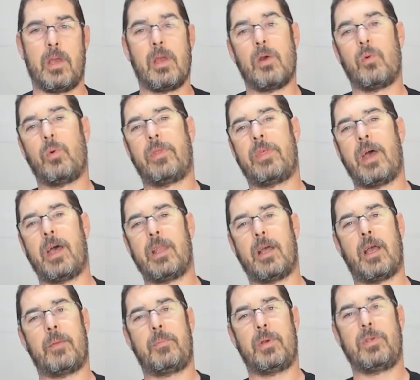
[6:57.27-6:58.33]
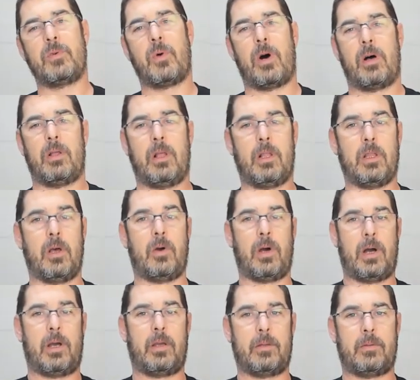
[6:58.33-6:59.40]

With that, I bid you all aloha.